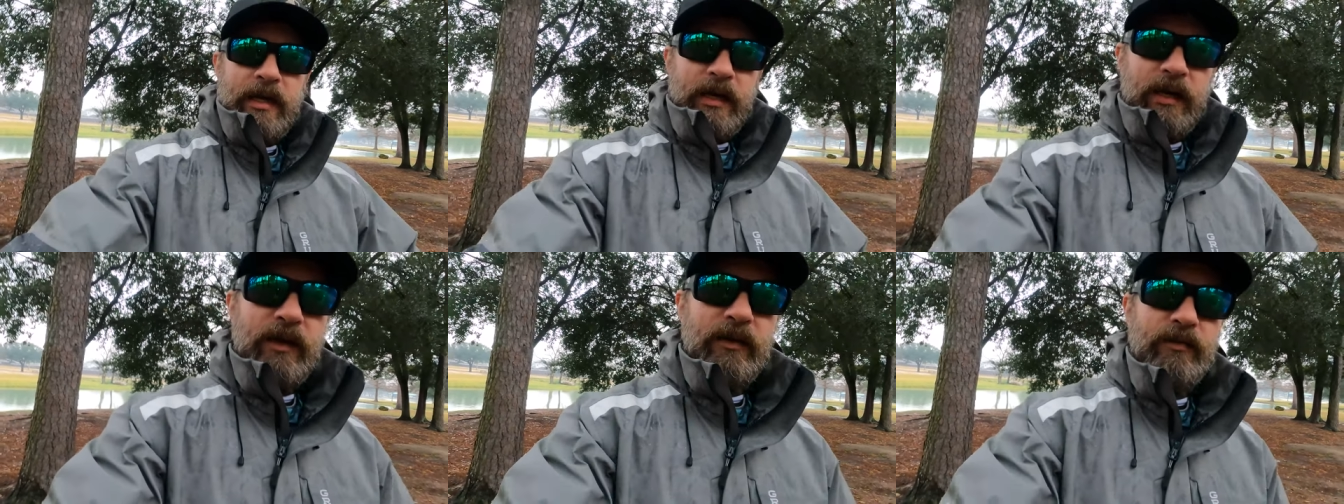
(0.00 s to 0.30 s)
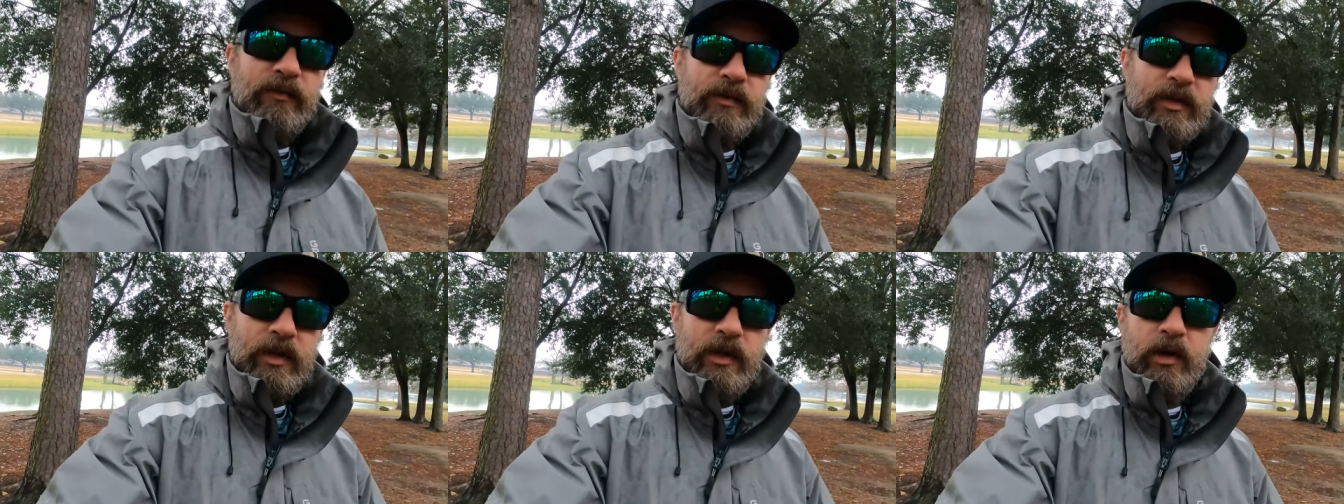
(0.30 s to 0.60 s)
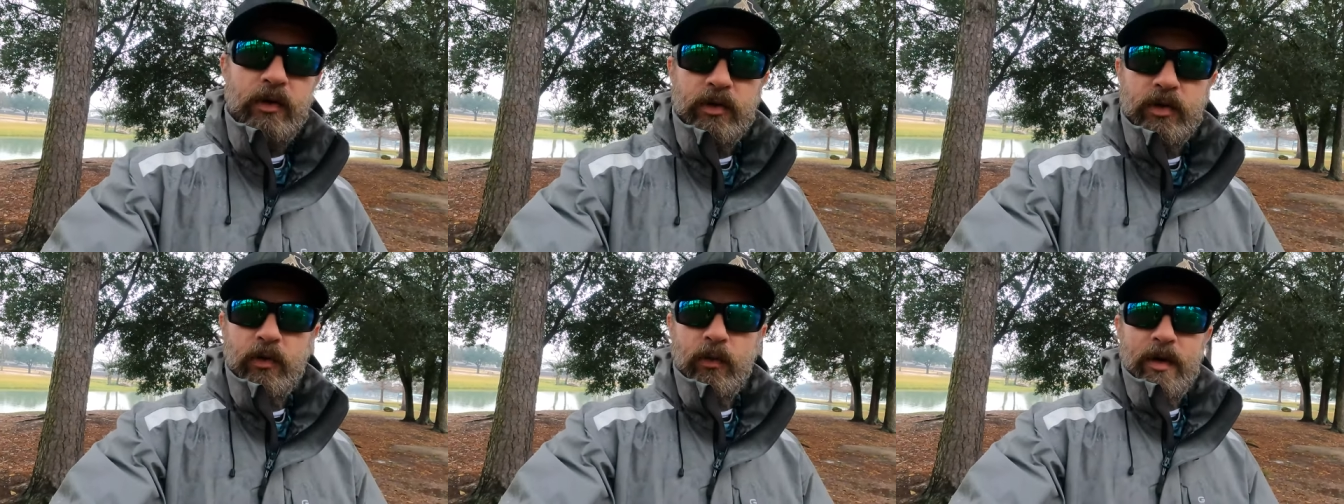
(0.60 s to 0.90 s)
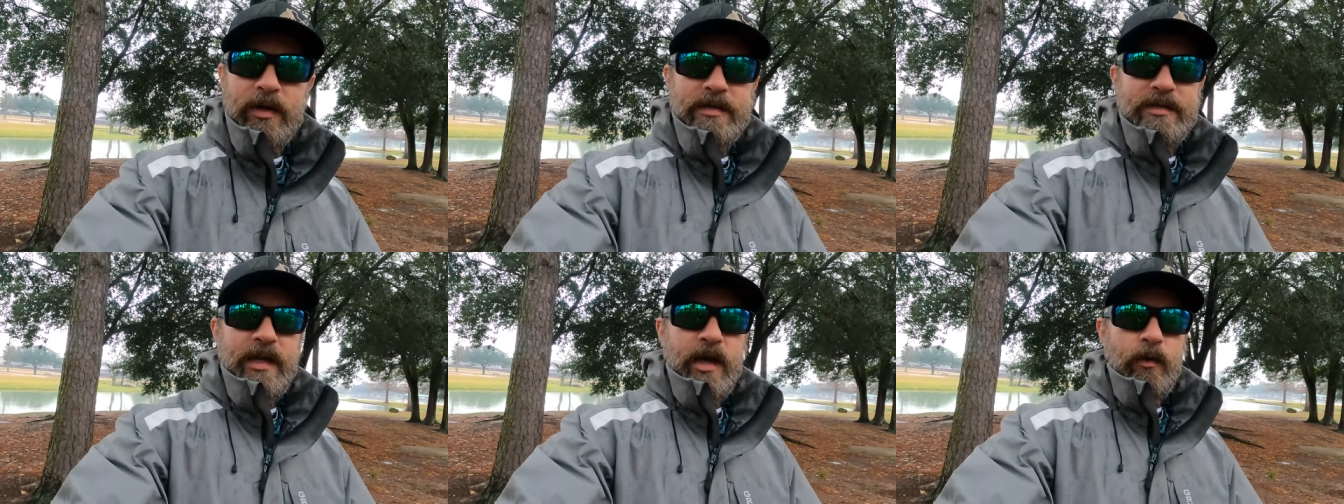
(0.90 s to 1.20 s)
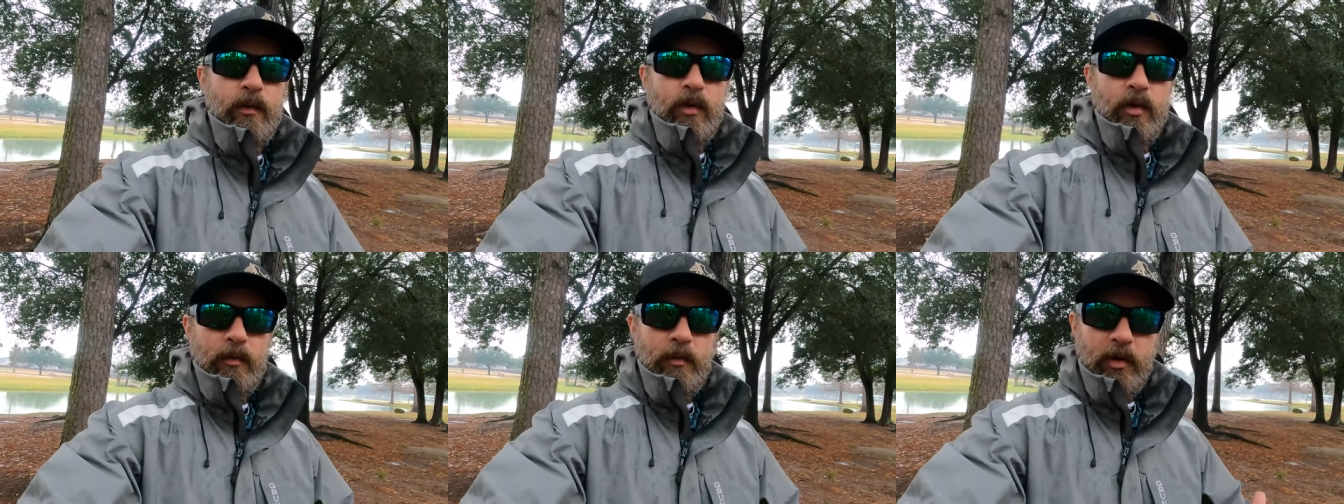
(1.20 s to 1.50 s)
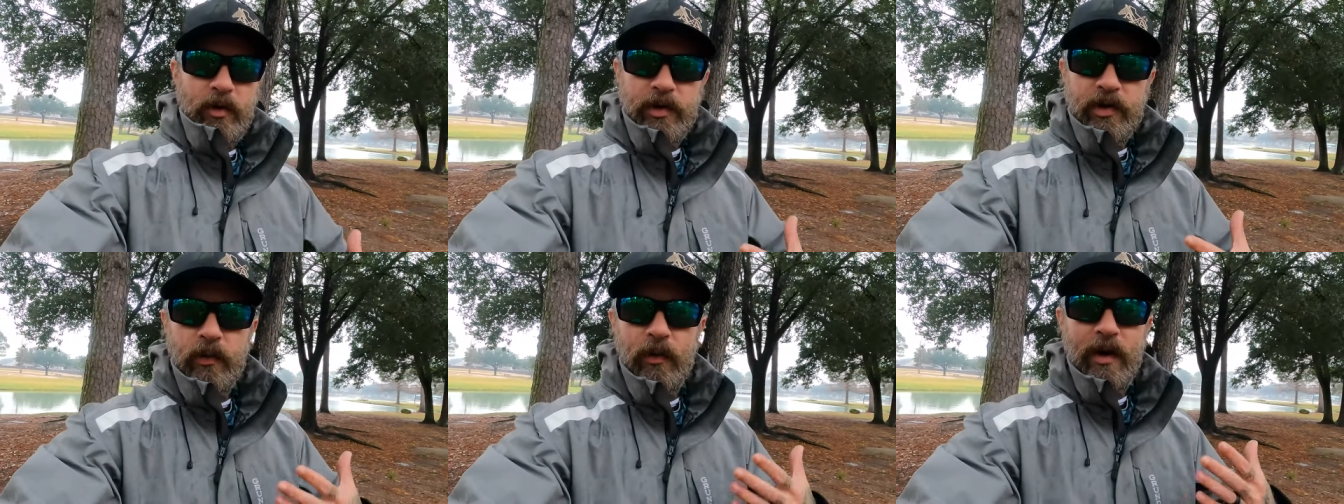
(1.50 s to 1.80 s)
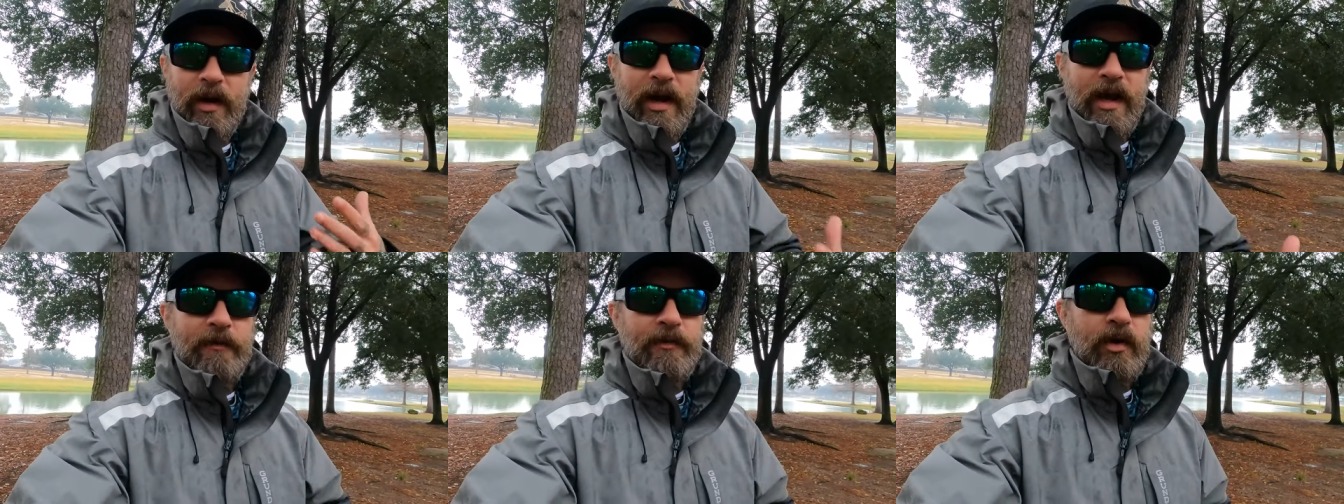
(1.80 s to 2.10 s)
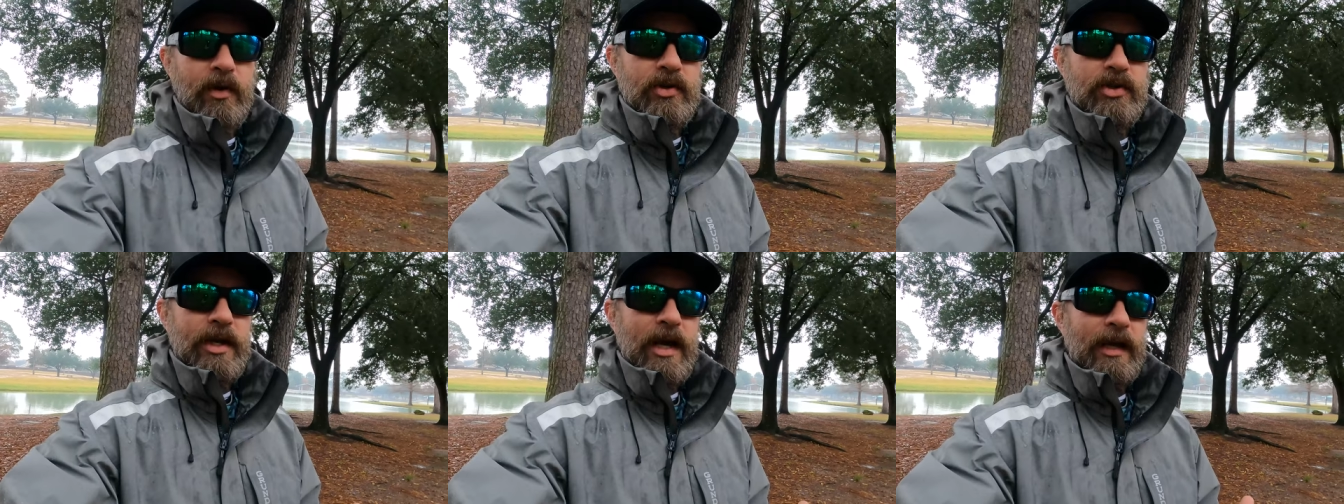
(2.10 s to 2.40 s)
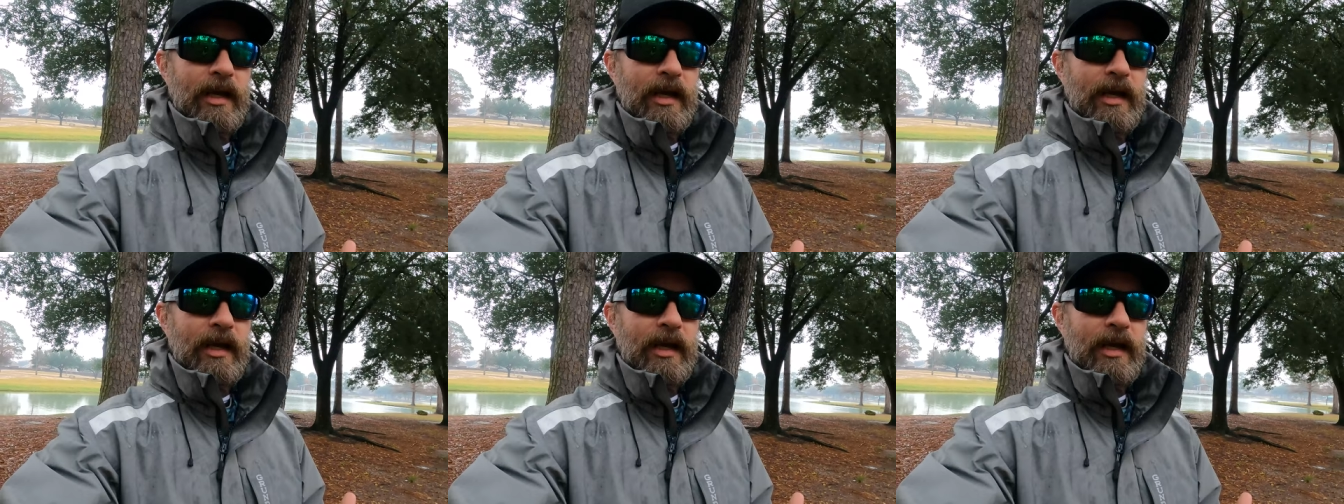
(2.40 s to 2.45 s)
if, you know, you want to stay warmer and you want a heavier